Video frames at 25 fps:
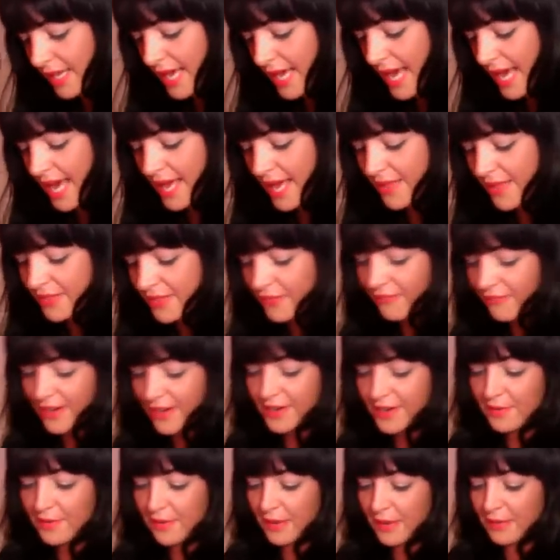And the
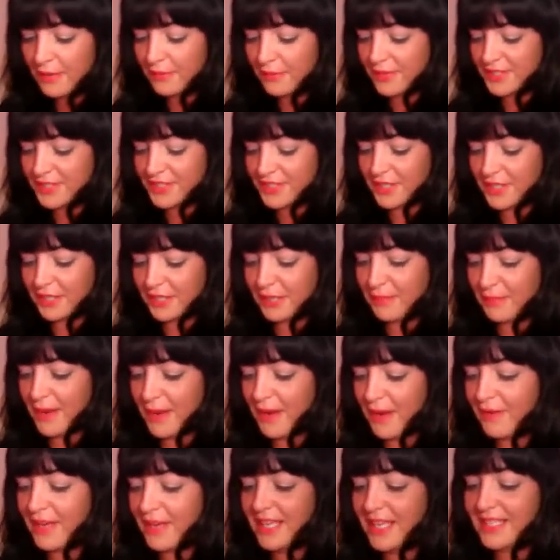final one I want to talk
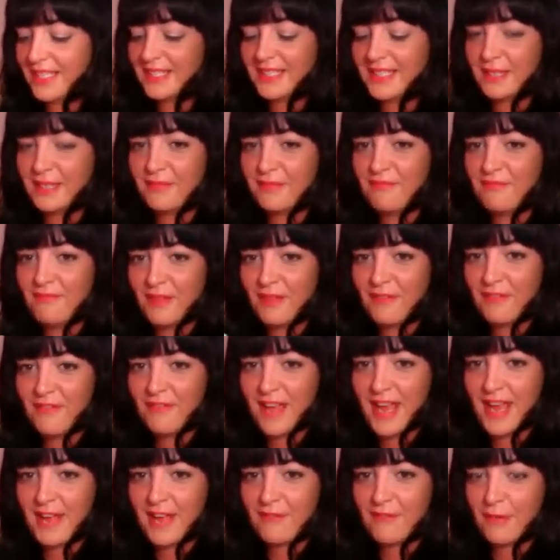about is my
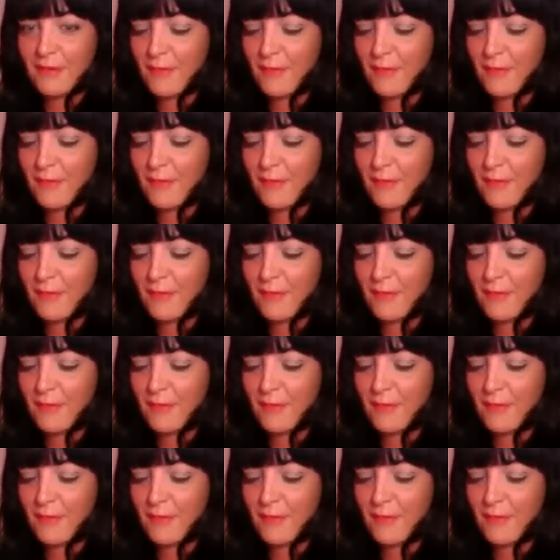favourite